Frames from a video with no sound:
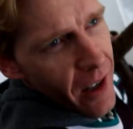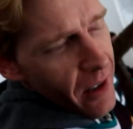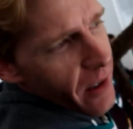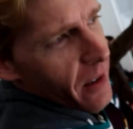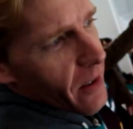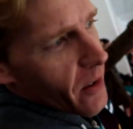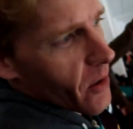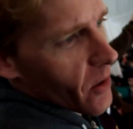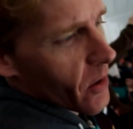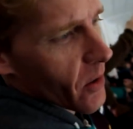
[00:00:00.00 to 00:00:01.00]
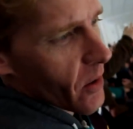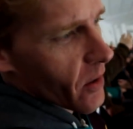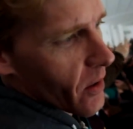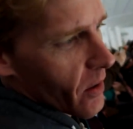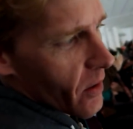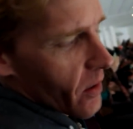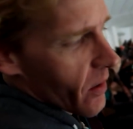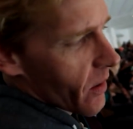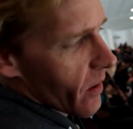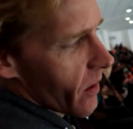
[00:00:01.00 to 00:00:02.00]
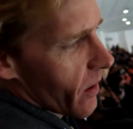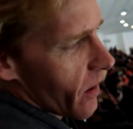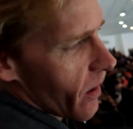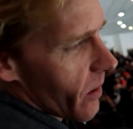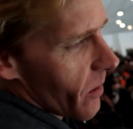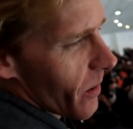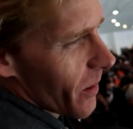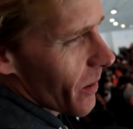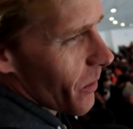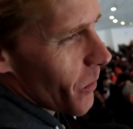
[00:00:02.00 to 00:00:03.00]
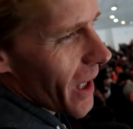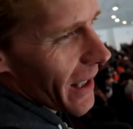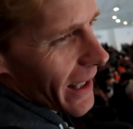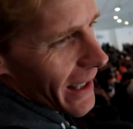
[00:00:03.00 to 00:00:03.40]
how'd it go down there? Security was coming after you, and...